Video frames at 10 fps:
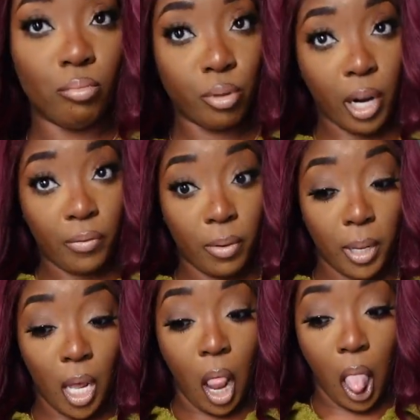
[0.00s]
Pray for
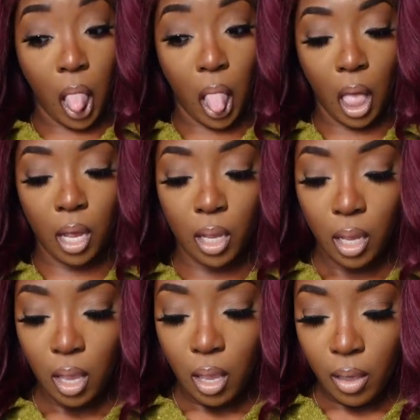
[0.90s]
me
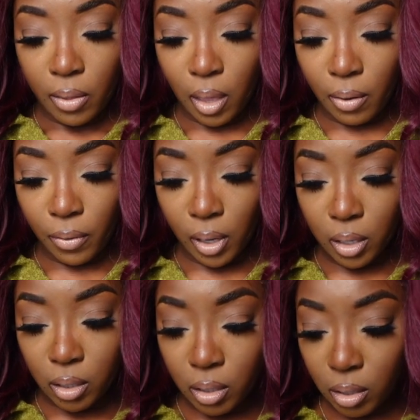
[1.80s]
that it
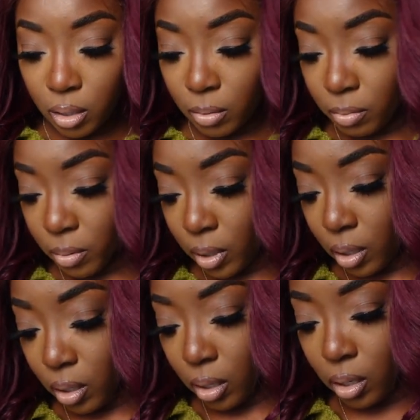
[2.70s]
fits.
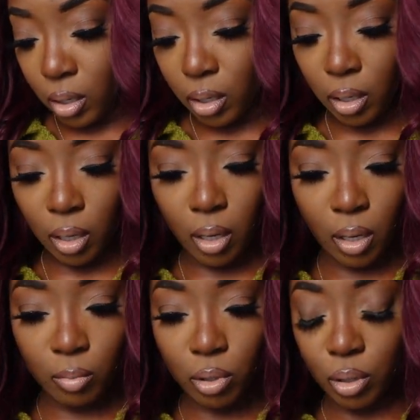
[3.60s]
But
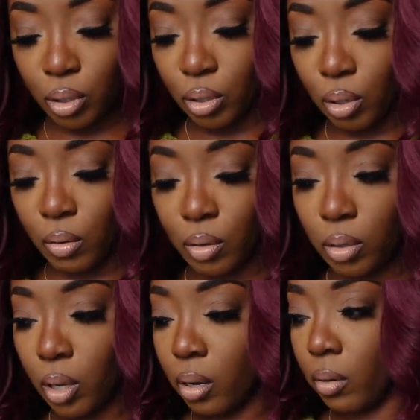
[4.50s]
yeah, I'm so,
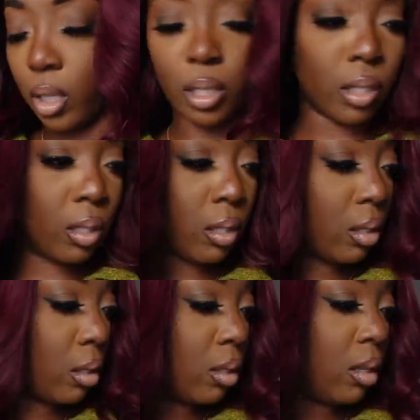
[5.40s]
I don't need
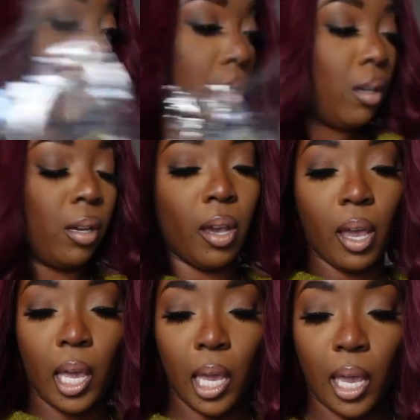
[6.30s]
this. I
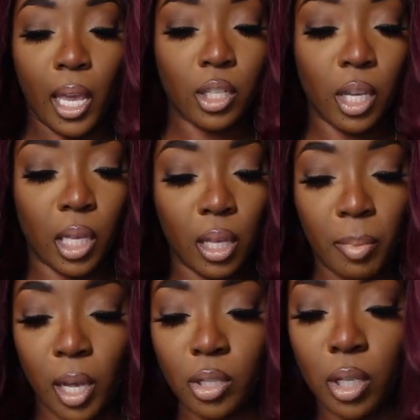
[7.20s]
actually hate that
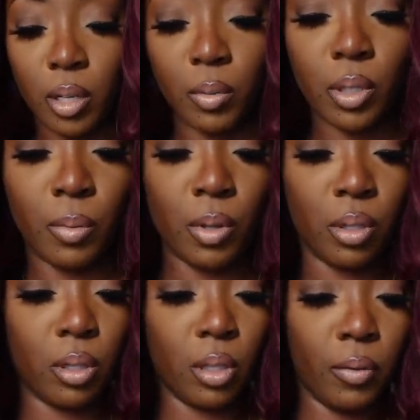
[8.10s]
packaging. I wish they would have
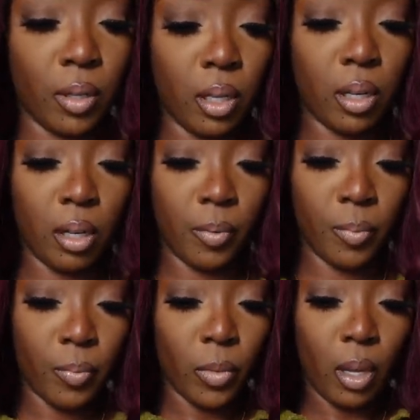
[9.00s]
just left it in,
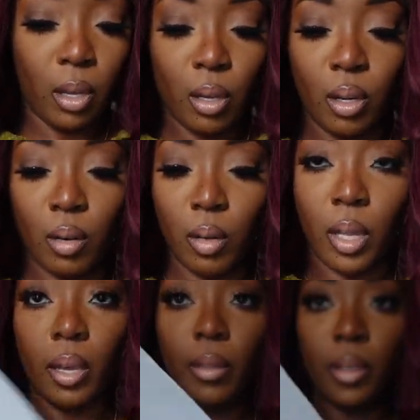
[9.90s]
you know,
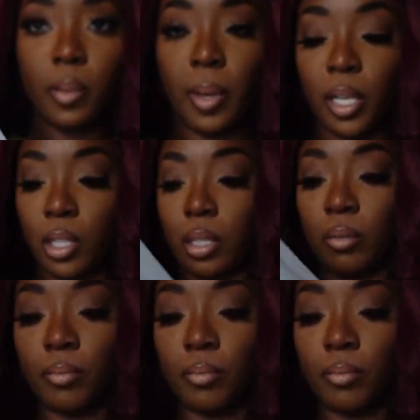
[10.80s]
like this packaging.